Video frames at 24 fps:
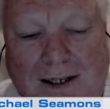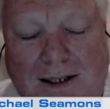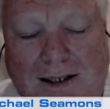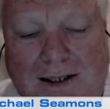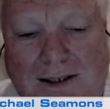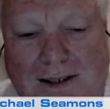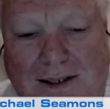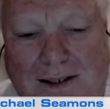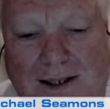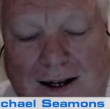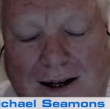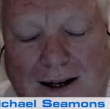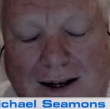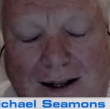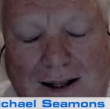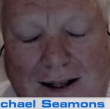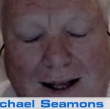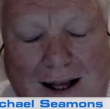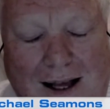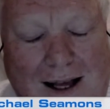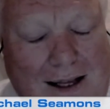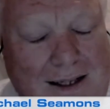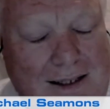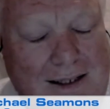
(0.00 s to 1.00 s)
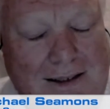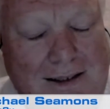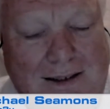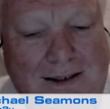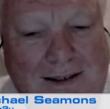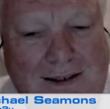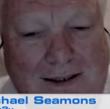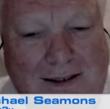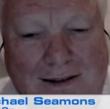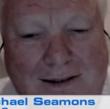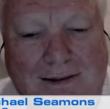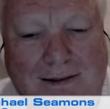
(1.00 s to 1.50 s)
So yeah,
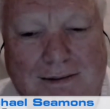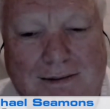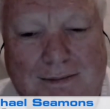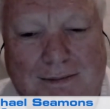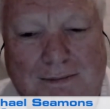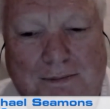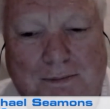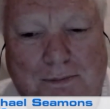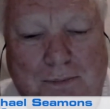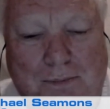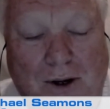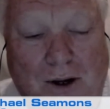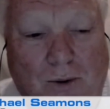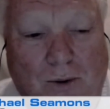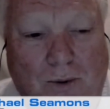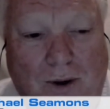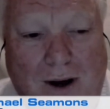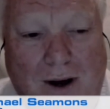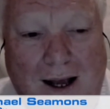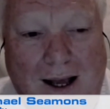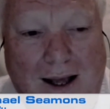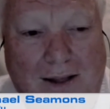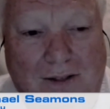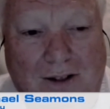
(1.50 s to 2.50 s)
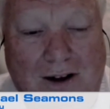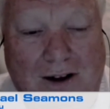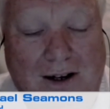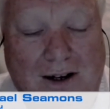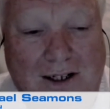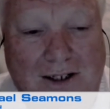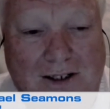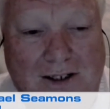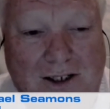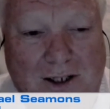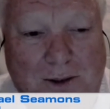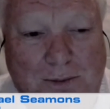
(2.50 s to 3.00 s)
just be aware that a
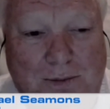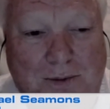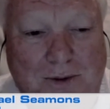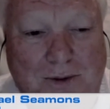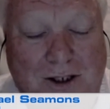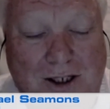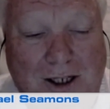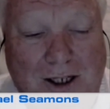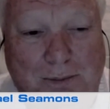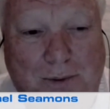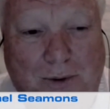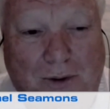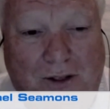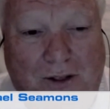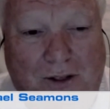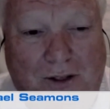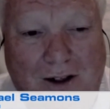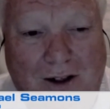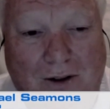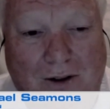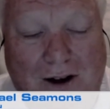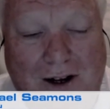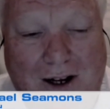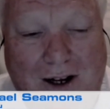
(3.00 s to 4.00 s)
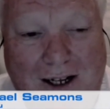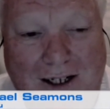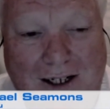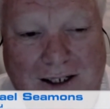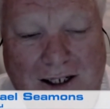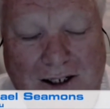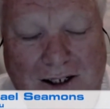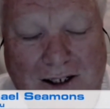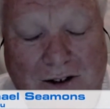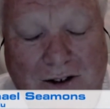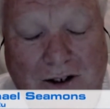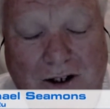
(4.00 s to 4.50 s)
simple thing like an
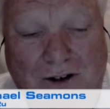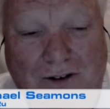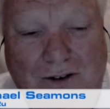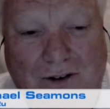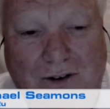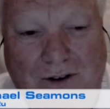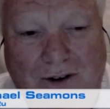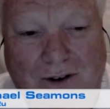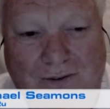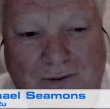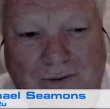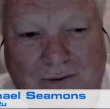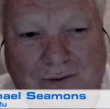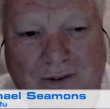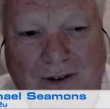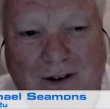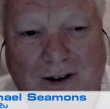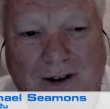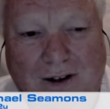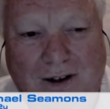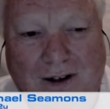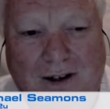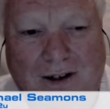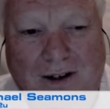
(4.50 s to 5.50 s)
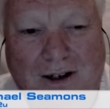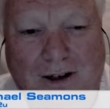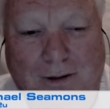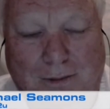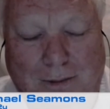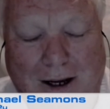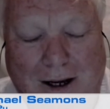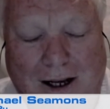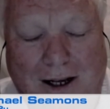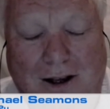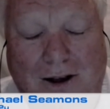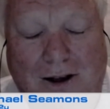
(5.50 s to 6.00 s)
SSD drive can
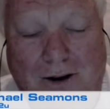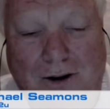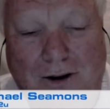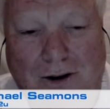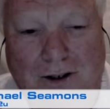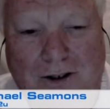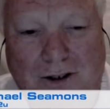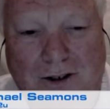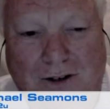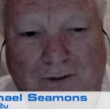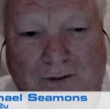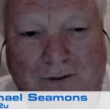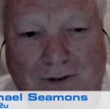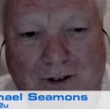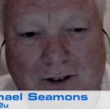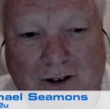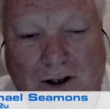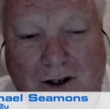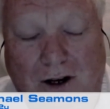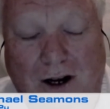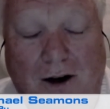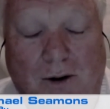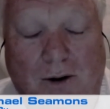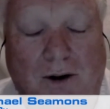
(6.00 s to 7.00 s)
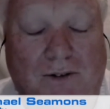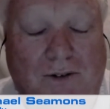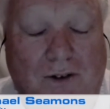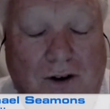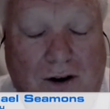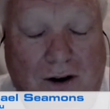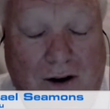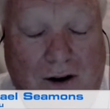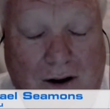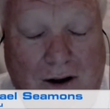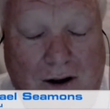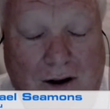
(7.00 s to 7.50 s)
make a huge difference. I know I've got
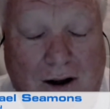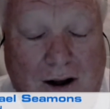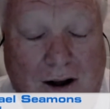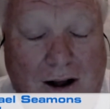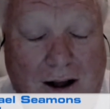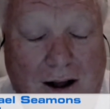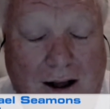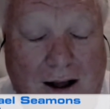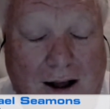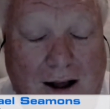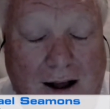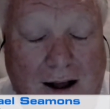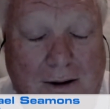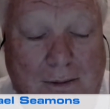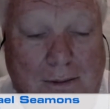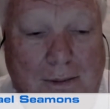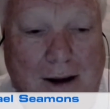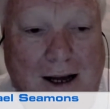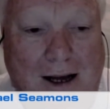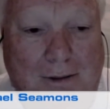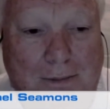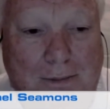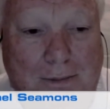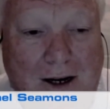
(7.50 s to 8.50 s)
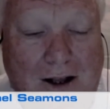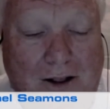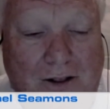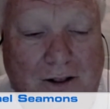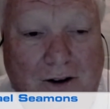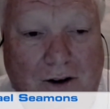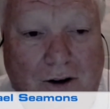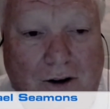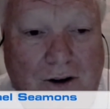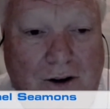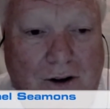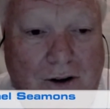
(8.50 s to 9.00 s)
a Mac Mini that
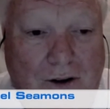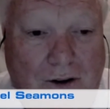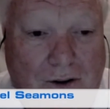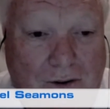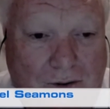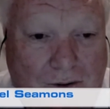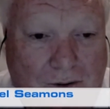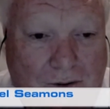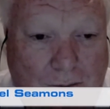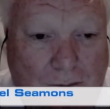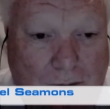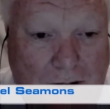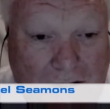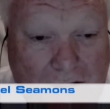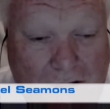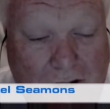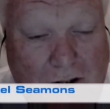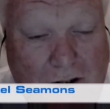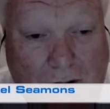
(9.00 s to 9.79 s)
I use, which is a